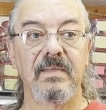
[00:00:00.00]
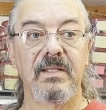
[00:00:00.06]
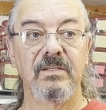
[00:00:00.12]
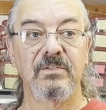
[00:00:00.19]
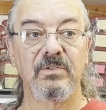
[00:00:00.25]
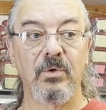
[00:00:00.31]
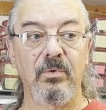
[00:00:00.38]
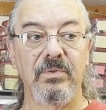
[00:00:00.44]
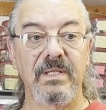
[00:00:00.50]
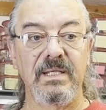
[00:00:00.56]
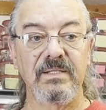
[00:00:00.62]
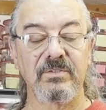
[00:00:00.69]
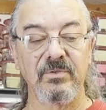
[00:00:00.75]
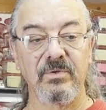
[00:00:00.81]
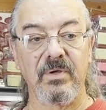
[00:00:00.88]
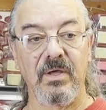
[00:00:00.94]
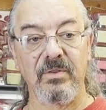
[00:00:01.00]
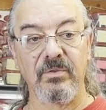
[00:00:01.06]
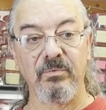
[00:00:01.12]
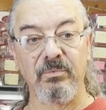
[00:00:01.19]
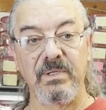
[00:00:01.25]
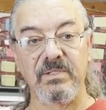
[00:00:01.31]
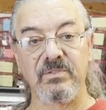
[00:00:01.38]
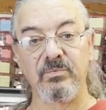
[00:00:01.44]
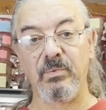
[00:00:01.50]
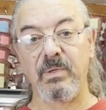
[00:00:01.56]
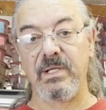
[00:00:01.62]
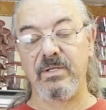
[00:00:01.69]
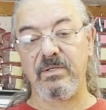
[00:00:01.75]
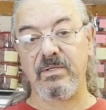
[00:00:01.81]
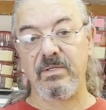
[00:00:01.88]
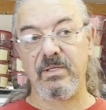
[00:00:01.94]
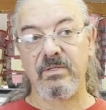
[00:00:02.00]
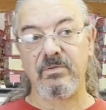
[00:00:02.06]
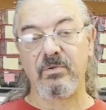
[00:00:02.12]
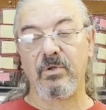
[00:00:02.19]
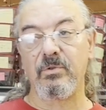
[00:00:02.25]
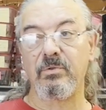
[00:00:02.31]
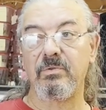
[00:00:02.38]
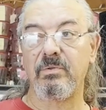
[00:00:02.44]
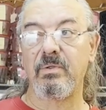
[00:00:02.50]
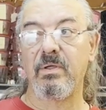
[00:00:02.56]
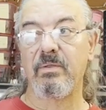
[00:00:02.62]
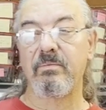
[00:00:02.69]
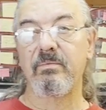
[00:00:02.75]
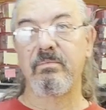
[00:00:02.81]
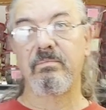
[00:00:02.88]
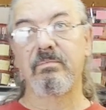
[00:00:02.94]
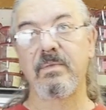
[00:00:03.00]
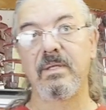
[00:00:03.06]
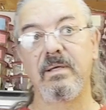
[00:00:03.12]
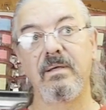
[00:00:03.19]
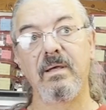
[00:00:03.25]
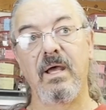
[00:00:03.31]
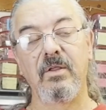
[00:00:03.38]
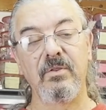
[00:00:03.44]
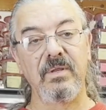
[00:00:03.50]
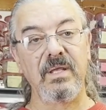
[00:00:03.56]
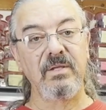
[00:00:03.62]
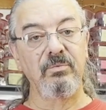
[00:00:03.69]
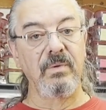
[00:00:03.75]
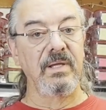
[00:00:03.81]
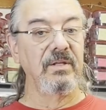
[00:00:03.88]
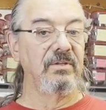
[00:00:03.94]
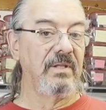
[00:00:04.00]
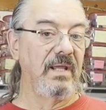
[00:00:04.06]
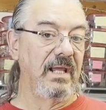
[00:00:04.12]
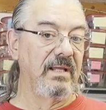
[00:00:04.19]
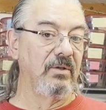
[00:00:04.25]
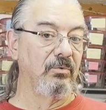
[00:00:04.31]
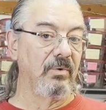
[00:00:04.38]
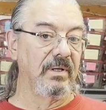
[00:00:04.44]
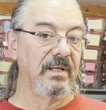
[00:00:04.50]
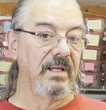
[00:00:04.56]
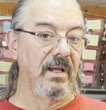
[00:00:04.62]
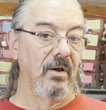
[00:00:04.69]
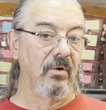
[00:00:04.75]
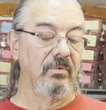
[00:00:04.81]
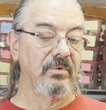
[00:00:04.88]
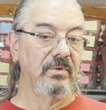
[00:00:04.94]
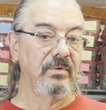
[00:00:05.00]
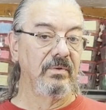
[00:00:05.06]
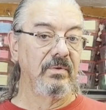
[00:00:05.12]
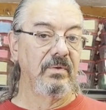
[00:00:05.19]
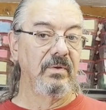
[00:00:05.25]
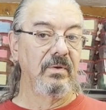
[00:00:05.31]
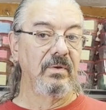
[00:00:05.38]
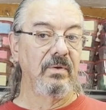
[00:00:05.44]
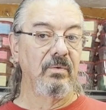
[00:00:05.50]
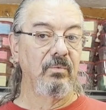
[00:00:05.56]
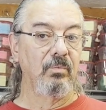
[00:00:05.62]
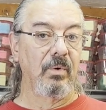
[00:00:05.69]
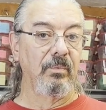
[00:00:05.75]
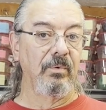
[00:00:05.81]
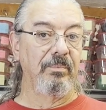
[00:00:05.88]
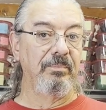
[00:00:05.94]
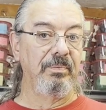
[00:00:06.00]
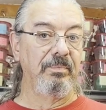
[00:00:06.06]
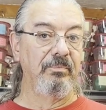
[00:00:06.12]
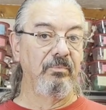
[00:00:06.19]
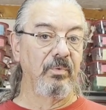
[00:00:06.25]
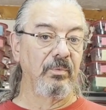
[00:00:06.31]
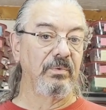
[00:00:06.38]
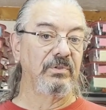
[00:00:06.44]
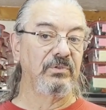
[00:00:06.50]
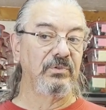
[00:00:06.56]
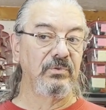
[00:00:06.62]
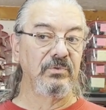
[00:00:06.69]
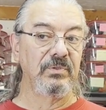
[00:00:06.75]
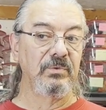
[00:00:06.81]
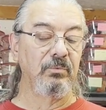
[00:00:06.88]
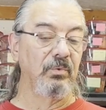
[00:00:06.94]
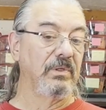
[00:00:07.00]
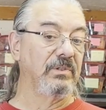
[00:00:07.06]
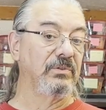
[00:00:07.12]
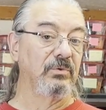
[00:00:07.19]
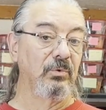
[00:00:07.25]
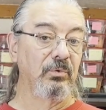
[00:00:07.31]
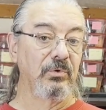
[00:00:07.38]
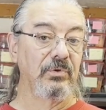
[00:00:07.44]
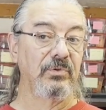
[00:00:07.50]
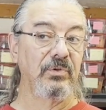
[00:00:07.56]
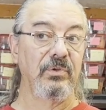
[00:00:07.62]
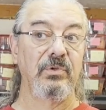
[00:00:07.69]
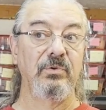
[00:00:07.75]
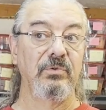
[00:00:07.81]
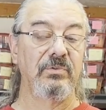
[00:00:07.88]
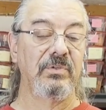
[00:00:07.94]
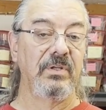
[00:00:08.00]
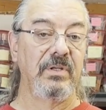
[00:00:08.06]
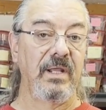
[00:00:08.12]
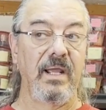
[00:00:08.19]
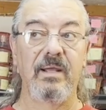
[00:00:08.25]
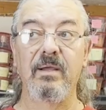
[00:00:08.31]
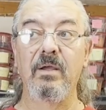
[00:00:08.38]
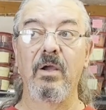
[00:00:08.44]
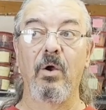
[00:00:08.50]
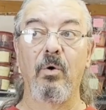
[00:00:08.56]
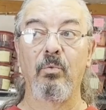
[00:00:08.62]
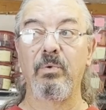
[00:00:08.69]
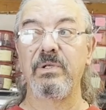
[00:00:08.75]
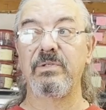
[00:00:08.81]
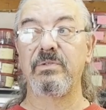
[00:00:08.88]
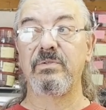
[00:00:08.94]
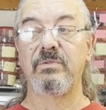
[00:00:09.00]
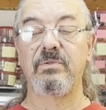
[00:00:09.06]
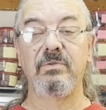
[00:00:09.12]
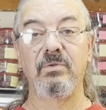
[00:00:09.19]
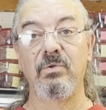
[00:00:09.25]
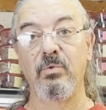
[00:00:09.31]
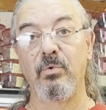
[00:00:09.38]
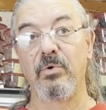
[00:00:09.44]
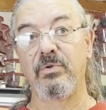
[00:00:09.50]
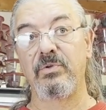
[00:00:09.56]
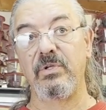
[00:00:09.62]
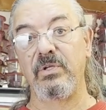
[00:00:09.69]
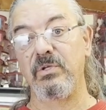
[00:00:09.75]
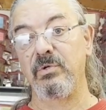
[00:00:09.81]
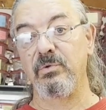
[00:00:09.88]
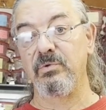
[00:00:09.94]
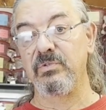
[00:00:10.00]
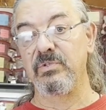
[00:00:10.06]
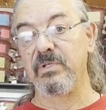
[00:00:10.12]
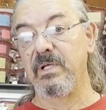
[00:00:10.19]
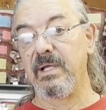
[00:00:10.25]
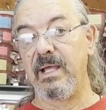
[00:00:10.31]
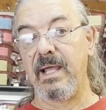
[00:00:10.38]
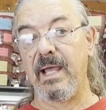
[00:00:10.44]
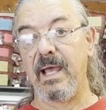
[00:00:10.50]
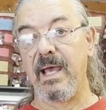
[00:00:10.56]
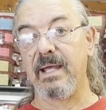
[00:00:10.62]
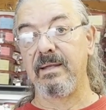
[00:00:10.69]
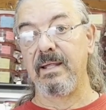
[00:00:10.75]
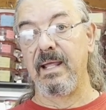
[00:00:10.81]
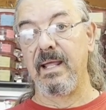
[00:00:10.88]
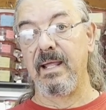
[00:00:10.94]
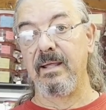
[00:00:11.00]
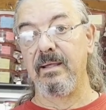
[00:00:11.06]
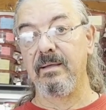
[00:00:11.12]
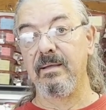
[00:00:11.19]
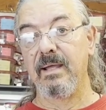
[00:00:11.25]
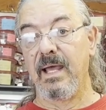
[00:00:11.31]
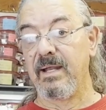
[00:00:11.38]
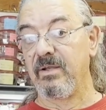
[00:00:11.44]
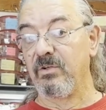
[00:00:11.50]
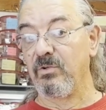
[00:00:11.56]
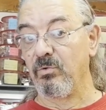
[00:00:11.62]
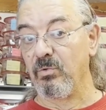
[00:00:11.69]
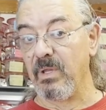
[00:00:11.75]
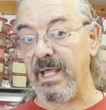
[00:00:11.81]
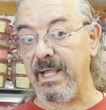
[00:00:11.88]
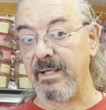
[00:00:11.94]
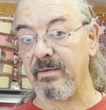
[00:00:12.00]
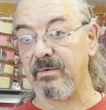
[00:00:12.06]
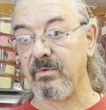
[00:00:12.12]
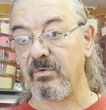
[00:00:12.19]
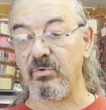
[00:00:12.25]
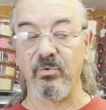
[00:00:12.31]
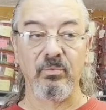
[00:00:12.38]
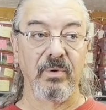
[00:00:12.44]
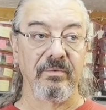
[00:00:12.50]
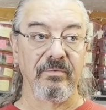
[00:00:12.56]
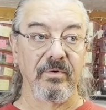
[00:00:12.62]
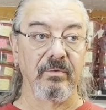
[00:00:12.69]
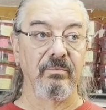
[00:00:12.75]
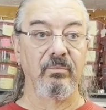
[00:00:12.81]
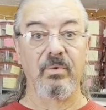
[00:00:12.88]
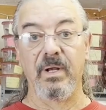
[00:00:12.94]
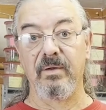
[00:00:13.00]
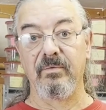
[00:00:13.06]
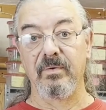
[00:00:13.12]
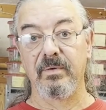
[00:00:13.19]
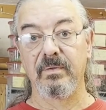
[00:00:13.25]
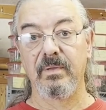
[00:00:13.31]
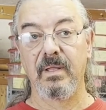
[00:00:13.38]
So these are other reasons these are other things we can take into account when we're choosing which lure to use today, or which lure to use at a new lake or new river, whatever.